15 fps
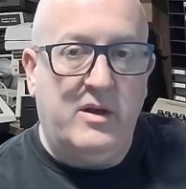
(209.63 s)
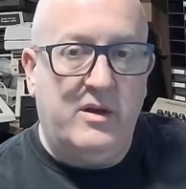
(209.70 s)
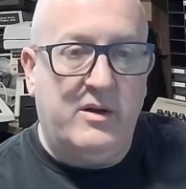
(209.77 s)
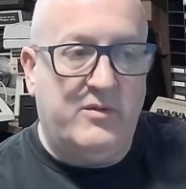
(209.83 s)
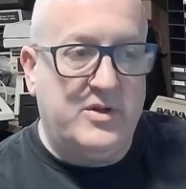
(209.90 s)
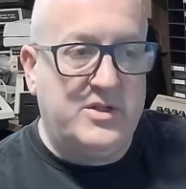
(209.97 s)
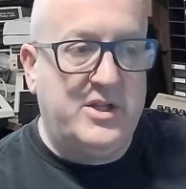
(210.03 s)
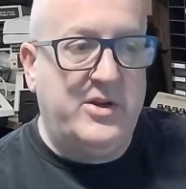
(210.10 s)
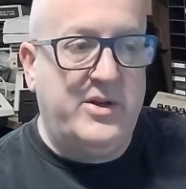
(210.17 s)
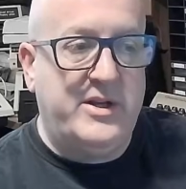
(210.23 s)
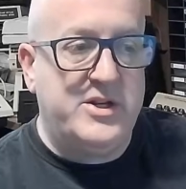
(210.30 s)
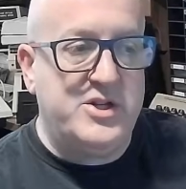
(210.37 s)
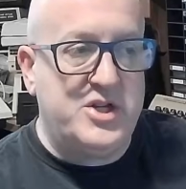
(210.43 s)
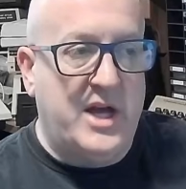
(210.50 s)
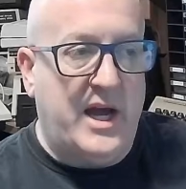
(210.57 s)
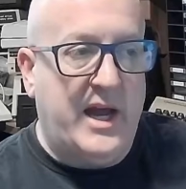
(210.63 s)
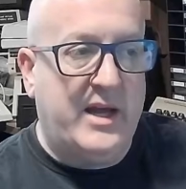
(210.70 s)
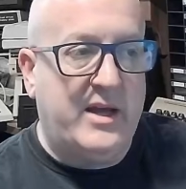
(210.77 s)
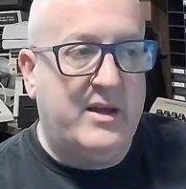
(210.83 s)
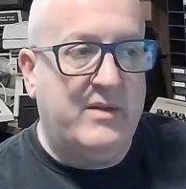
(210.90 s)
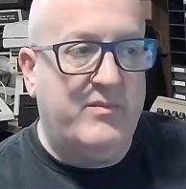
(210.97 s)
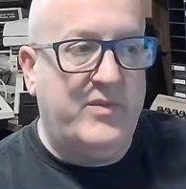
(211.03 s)
First thing you need to
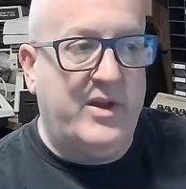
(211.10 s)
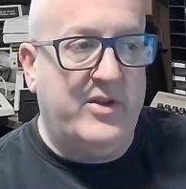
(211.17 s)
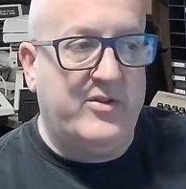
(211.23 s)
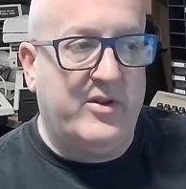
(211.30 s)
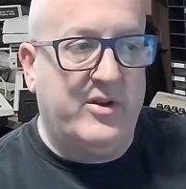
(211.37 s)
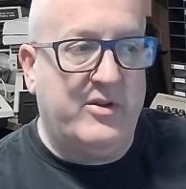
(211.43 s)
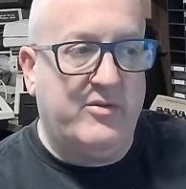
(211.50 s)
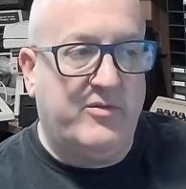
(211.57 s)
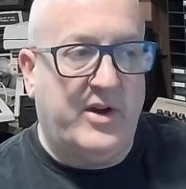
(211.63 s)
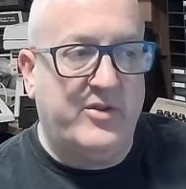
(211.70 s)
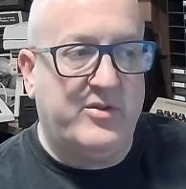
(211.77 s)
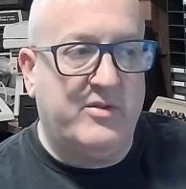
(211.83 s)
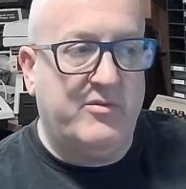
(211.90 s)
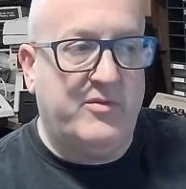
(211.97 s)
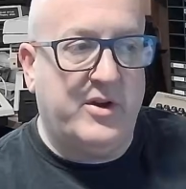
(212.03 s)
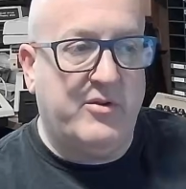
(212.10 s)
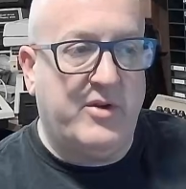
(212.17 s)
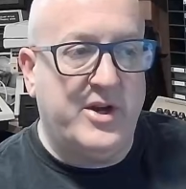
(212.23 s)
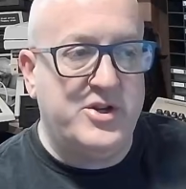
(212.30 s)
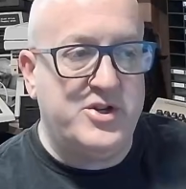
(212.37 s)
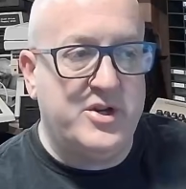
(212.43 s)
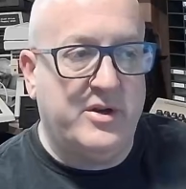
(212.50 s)
check is that the device
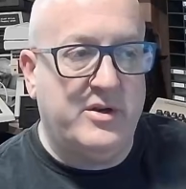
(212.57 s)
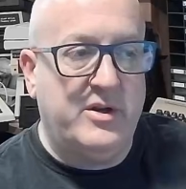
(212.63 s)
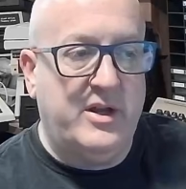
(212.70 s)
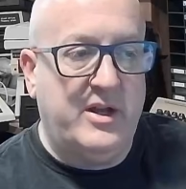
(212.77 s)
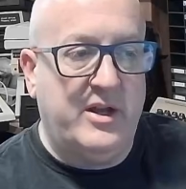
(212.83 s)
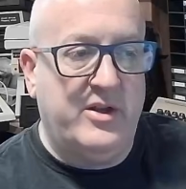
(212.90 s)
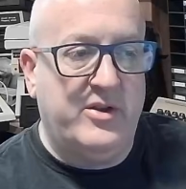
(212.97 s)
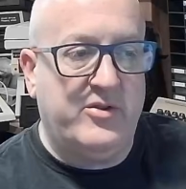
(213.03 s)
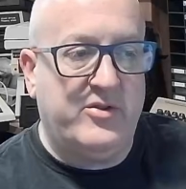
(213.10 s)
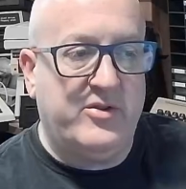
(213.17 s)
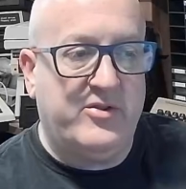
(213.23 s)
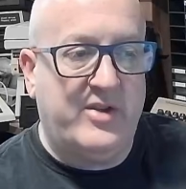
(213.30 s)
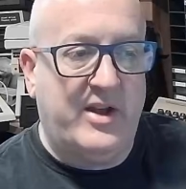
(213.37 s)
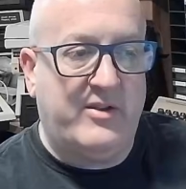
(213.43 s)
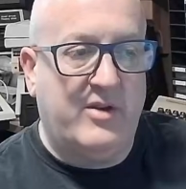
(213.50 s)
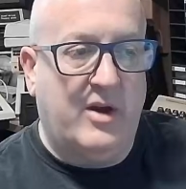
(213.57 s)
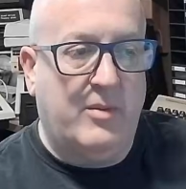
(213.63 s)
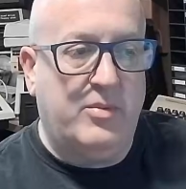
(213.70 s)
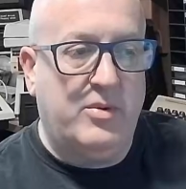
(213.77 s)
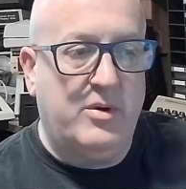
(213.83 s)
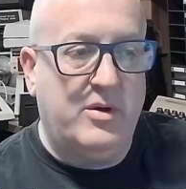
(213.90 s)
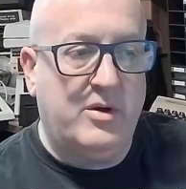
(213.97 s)
configuration is set
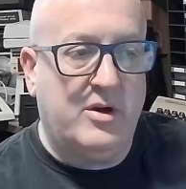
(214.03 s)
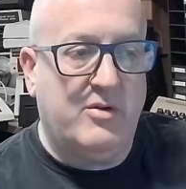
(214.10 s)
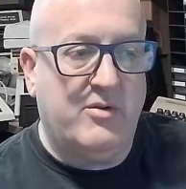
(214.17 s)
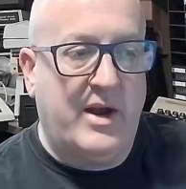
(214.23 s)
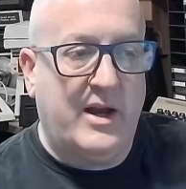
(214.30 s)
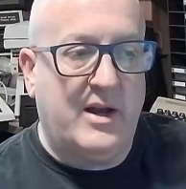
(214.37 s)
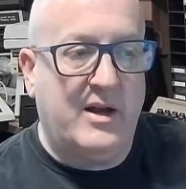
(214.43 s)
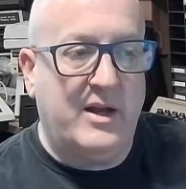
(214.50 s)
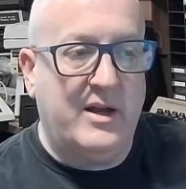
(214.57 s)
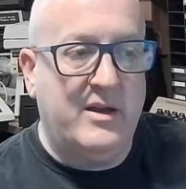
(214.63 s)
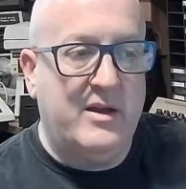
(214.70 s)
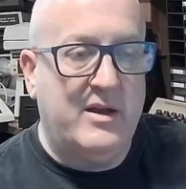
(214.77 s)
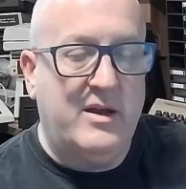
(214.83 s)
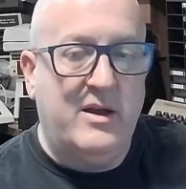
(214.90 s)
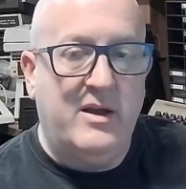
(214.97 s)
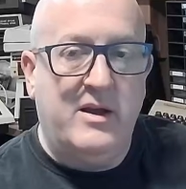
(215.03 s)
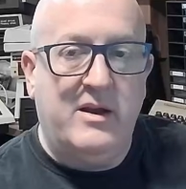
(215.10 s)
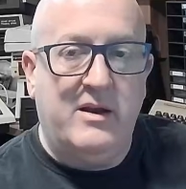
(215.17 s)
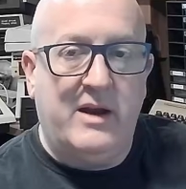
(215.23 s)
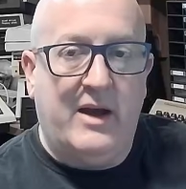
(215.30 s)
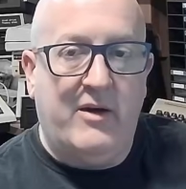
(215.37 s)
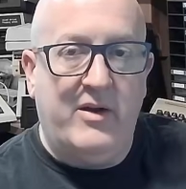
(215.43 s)
up correctly.
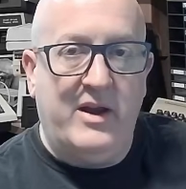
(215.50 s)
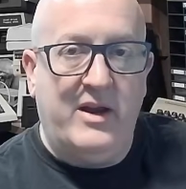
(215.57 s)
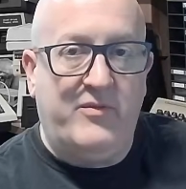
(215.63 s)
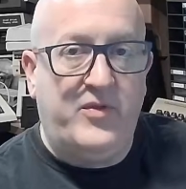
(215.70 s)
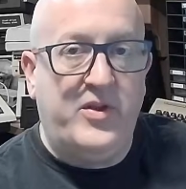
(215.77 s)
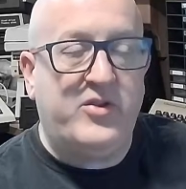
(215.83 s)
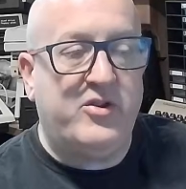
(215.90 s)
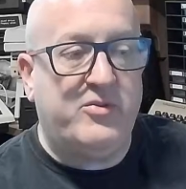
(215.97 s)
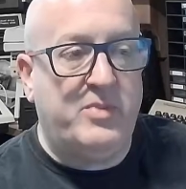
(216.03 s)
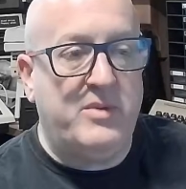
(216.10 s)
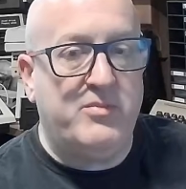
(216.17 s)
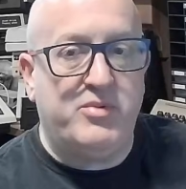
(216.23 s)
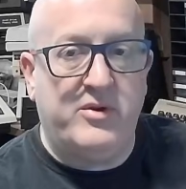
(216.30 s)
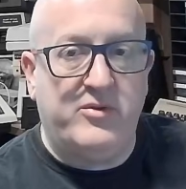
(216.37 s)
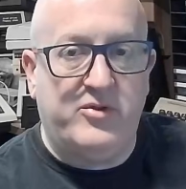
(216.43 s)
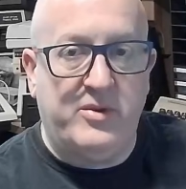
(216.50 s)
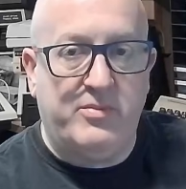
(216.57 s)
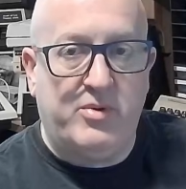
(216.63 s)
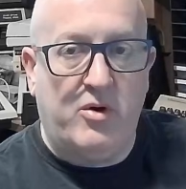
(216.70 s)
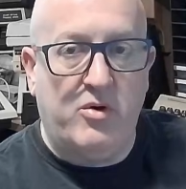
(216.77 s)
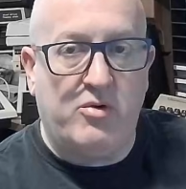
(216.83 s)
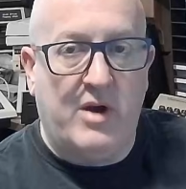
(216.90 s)
Now, if this has been previously
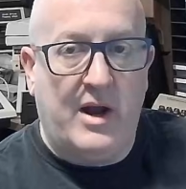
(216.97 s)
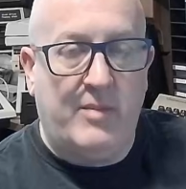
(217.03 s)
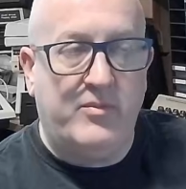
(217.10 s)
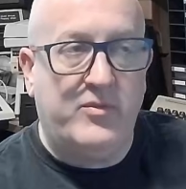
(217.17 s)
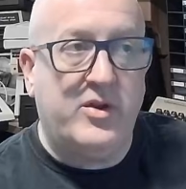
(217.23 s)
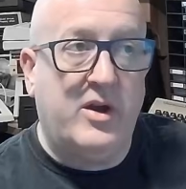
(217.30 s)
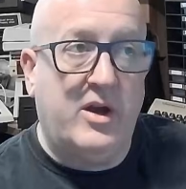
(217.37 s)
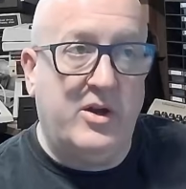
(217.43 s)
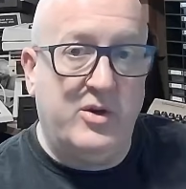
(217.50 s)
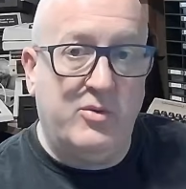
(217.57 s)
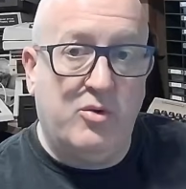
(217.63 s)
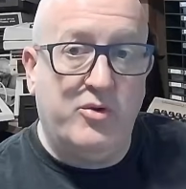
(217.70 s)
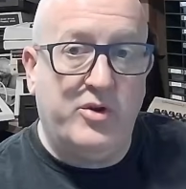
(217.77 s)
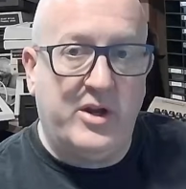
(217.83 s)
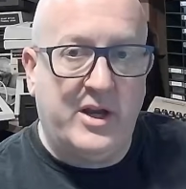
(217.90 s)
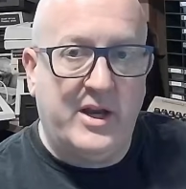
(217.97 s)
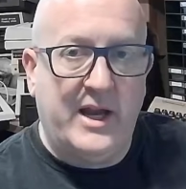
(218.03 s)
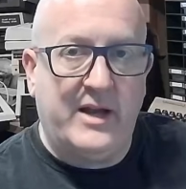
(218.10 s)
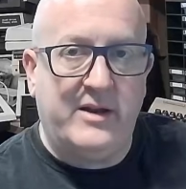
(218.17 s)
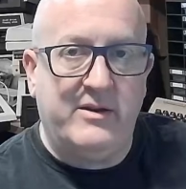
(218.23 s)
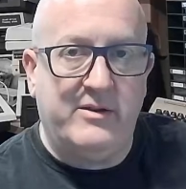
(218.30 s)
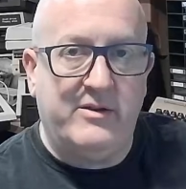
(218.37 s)
programmed and you already
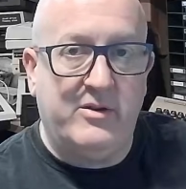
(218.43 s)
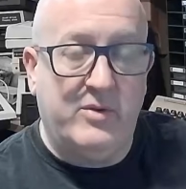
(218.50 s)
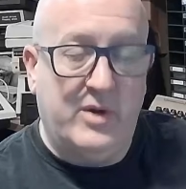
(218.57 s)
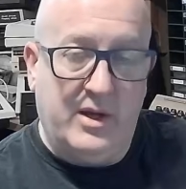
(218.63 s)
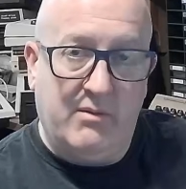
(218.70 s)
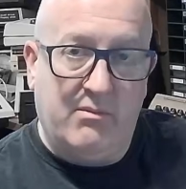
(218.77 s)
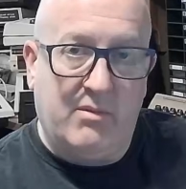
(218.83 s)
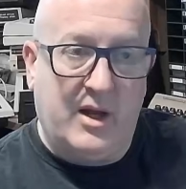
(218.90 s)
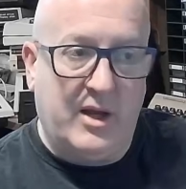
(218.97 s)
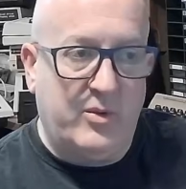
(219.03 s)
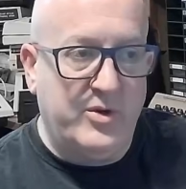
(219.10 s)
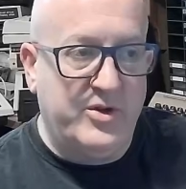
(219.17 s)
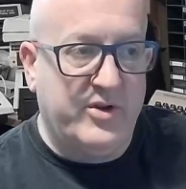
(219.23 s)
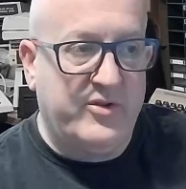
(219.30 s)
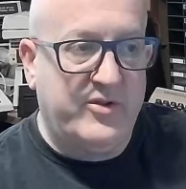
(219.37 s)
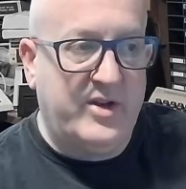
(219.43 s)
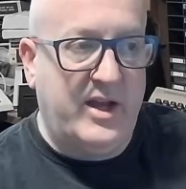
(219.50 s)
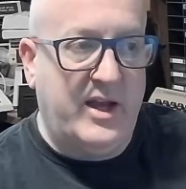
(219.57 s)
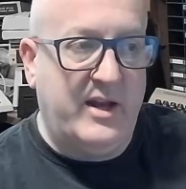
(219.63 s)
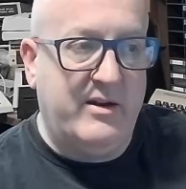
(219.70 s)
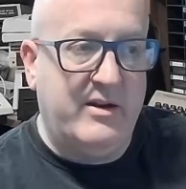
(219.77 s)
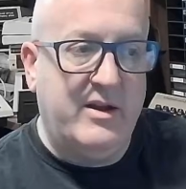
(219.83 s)
connected to it, like we just
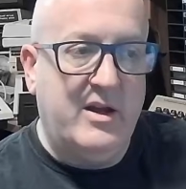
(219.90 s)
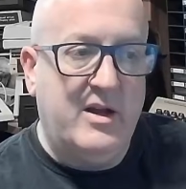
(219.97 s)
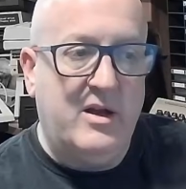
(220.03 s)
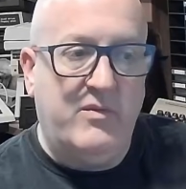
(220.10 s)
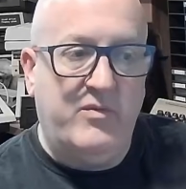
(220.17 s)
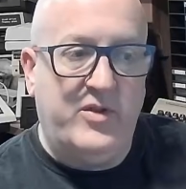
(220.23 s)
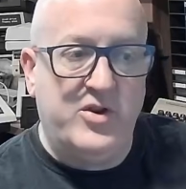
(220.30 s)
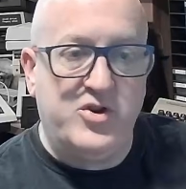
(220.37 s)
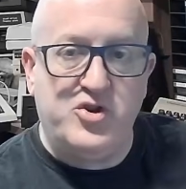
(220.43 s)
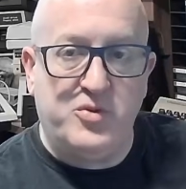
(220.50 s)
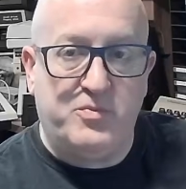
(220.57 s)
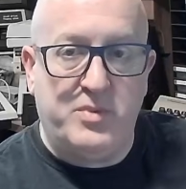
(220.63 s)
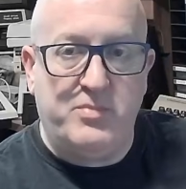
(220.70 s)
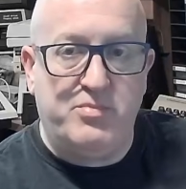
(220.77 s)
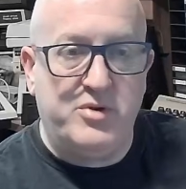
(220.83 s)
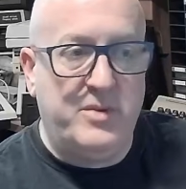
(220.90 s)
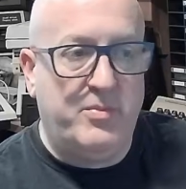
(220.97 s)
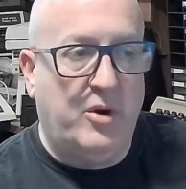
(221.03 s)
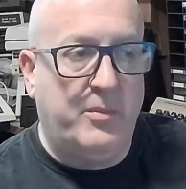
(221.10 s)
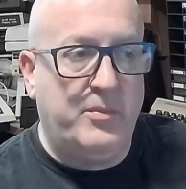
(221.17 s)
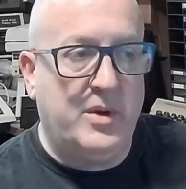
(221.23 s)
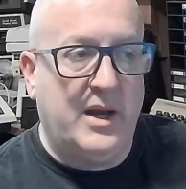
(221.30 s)
did, this should be
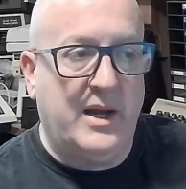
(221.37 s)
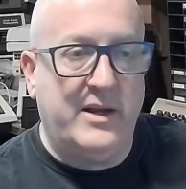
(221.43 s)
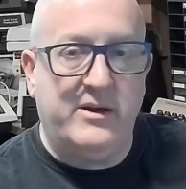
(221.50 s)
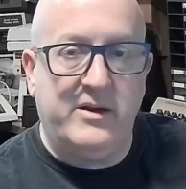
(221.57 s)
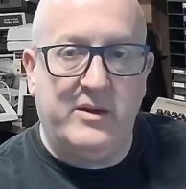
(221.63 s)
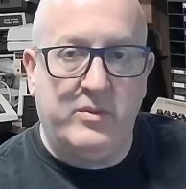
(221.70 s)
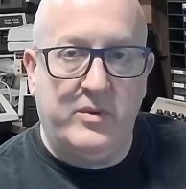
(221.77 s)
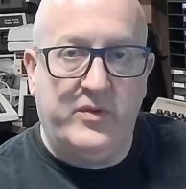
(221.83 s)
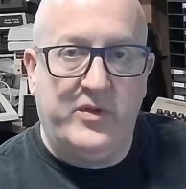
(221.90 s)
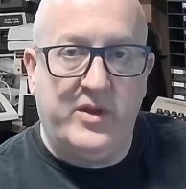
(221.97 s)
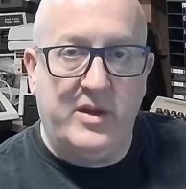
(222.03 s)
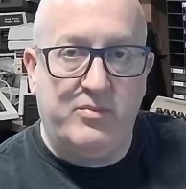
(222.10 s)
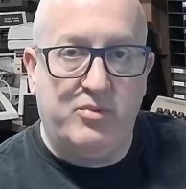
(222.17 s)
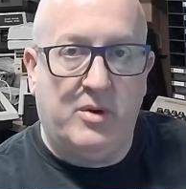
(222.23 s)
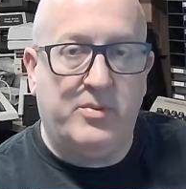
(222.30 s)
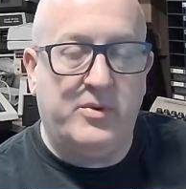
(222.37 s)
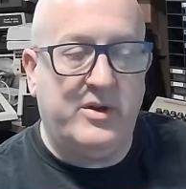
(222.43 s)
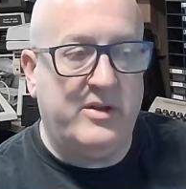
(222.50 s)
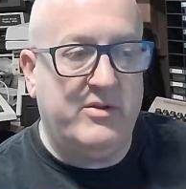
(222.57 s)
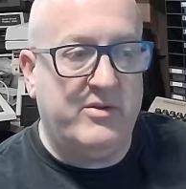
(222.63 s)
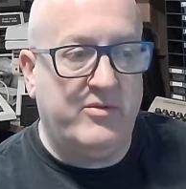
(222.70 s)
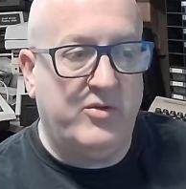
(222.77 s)
pre-populated with the
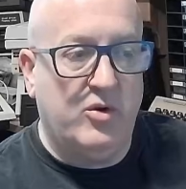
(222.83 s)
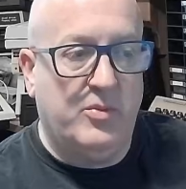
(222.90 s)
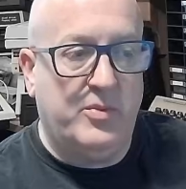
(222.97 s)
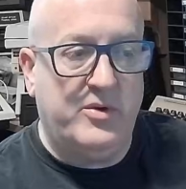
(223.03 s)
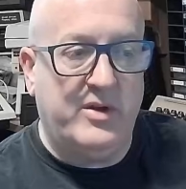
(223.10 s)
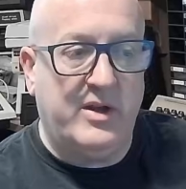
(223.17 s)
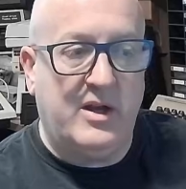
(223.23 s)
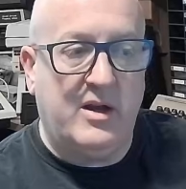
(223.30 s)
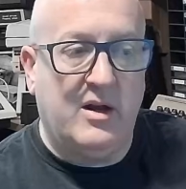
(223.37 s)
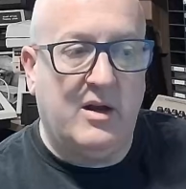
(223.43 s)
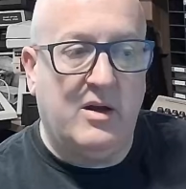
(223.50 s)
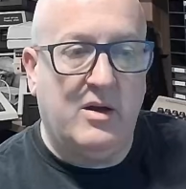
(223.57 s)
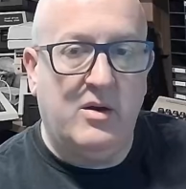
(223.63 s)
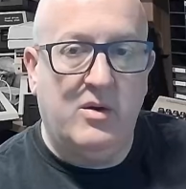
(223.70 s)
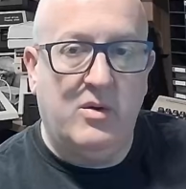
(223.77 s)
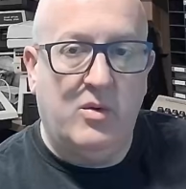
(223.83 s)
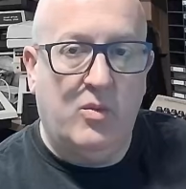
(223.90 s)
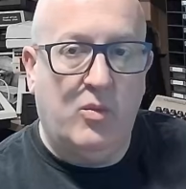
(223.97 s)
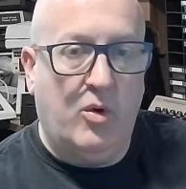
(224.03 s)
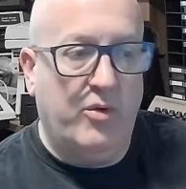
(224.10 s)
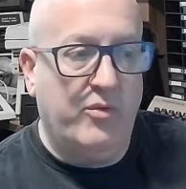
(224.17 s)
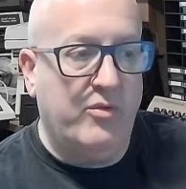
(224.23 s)
properties of your particular
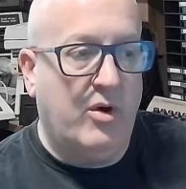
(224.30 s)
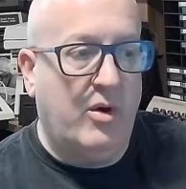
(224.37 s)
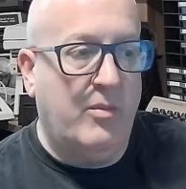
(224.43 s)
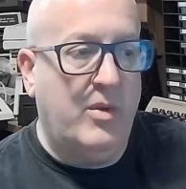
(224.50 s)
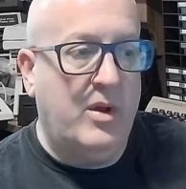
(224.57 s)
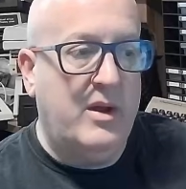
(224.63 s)
OneROM.